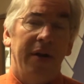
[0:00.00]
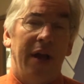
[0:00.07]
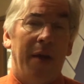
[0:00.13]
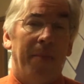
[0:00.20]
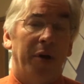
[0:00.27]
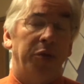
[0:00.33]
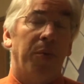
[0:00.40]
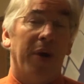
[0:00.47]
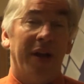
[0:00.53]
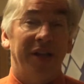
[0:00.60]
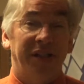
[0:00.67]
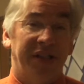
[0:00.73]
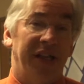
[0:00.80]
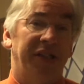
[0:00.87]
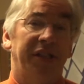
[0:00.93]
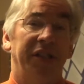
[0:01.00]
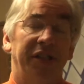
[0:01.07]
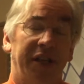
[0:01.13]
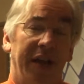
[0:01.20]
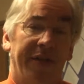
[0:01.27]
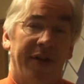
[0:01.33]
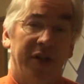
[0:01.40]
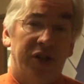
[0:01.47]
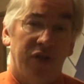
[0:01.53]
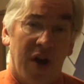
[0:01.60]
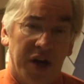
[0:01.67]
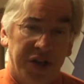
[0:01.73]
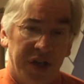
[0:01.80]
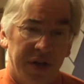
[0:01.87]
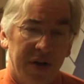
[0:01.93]
and much more consistency of
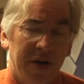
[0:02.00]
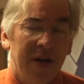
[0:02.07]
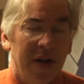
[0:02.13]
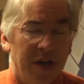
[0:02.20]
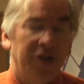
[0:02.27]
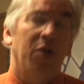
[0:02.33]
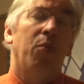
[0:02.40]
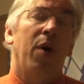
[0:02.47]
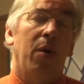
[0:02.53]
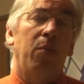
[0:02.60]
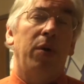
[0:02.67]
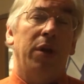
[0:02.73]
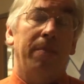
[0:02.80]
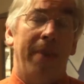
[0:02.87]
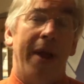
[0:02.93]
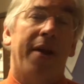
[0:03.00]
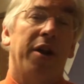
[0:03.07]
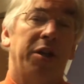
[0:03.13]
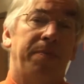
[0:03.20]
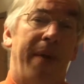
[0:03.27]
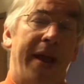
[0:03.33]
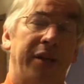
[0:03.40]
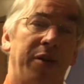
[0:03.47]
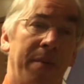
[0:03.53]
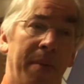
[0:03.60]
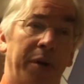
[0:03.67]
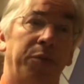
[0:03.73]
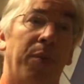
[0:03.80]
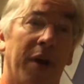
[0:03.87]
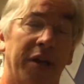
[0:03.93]
construction. So with a makerspace, it would be
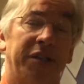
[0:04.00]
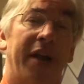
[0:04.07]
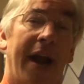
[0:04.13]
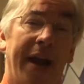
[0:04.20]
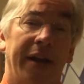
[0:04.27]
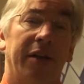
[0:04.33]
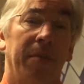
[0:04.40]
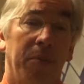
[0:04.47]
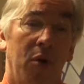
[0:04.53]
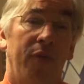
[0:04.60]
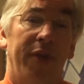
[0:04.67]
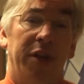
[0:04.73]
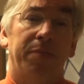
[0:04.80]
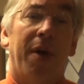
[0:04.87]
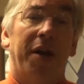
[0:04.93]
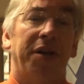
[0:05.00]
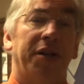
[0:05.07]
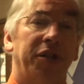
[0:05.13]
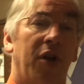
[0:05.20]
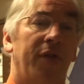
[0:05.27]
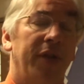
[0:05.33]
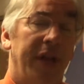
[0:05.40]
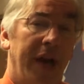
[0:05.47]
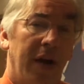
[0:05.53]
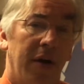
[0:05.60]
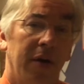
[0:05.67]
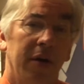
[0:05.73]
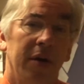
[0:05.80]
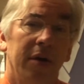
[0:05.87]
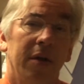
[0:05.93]
much more exciting to move these projects over there.
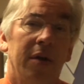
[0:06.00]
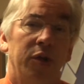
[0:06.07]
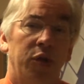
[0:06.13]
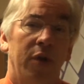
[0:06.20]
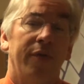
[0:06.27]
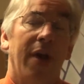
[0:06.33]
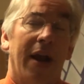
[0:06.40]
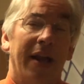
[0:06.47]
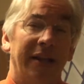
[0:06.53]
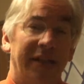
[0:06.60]
So we've got